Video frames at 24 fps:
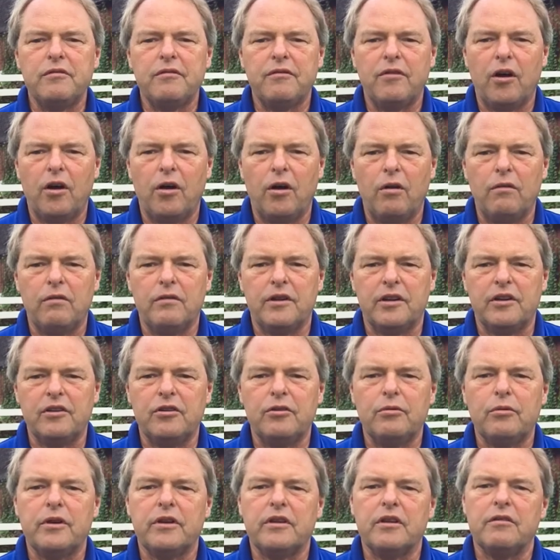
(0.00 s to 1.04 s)
involved in
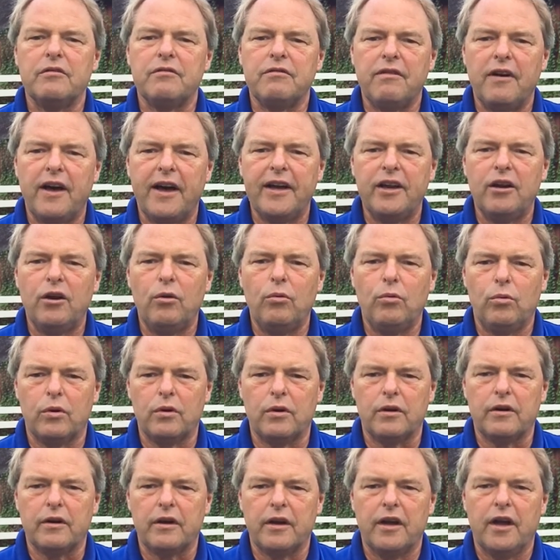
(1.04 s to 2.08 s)
doing the vital
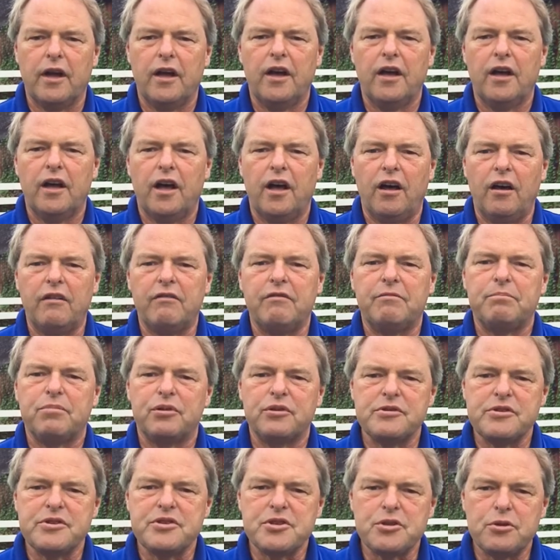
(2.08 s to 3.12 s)
work of
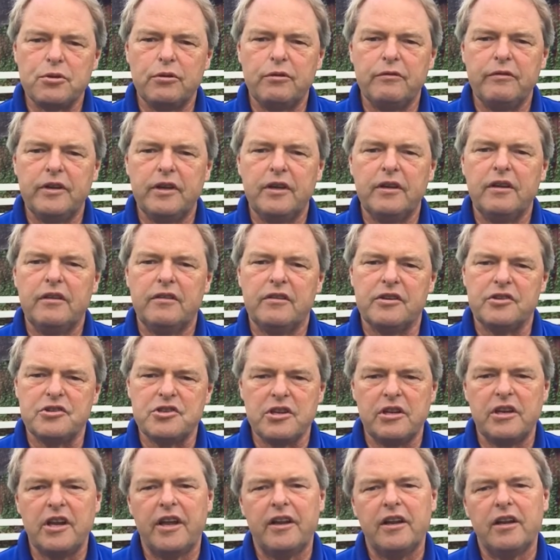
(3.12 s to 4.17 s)
preserving the
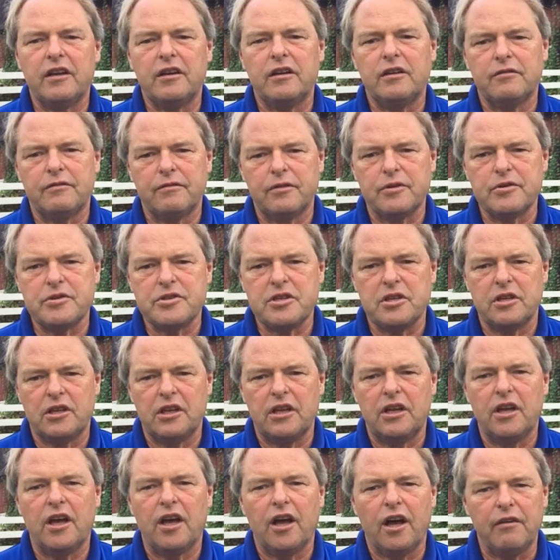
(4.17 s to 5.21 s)
genetic
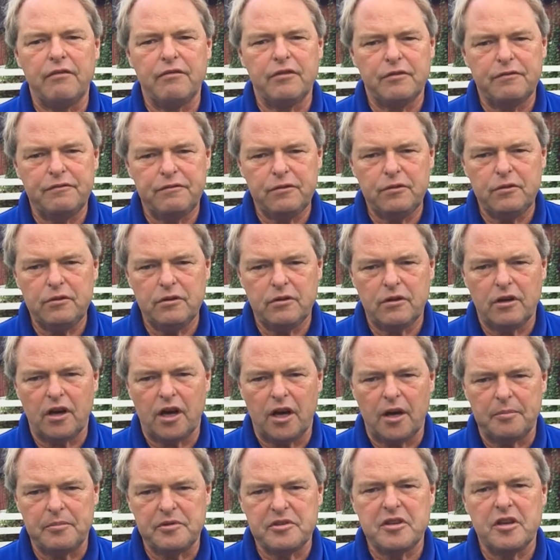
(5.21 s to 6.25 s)
diversity of the food
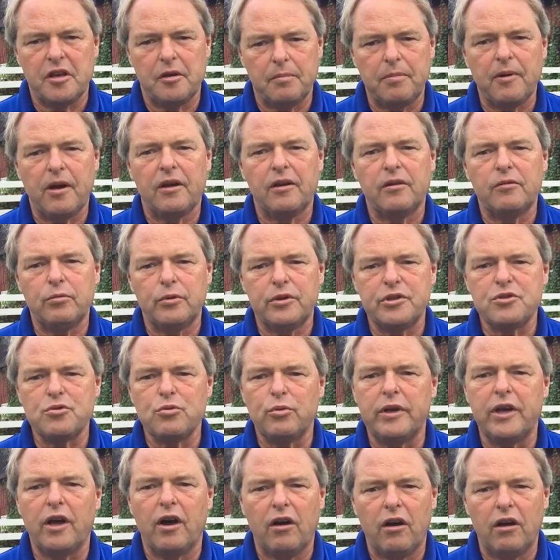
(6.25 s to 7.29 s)
crops upon which
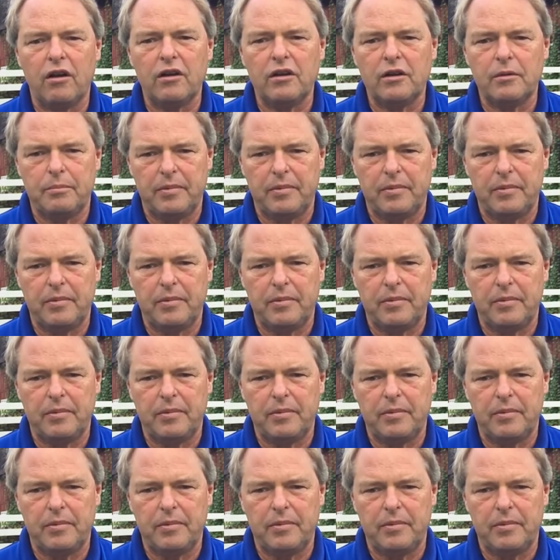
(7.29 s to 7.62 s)
we all